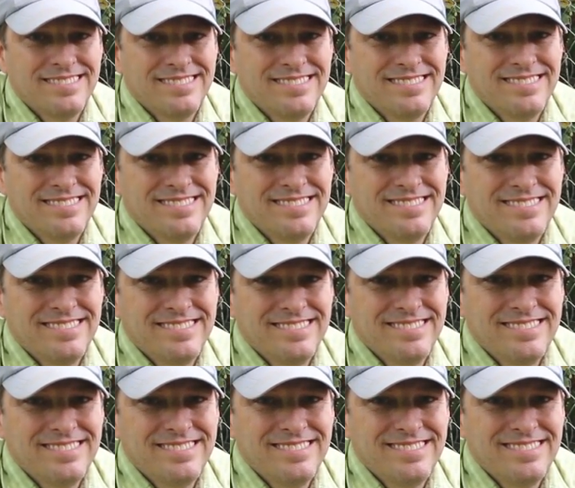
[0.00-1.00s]

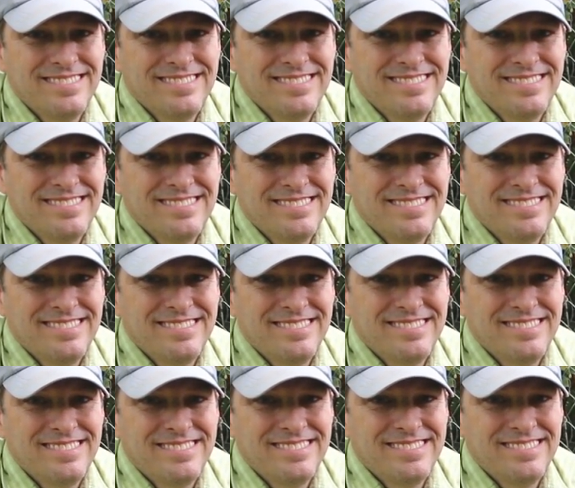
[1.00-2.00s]

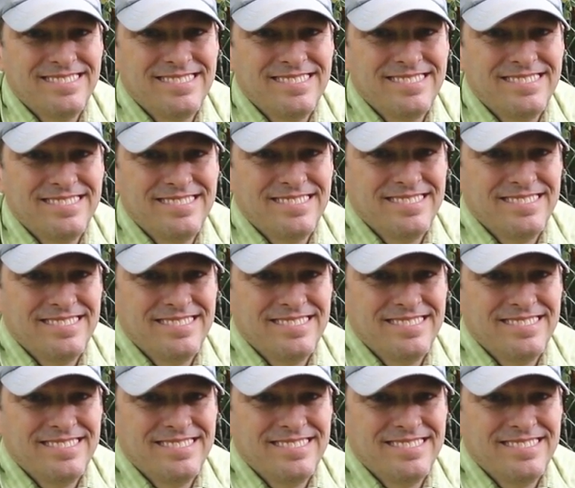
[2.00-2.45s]
[no speech]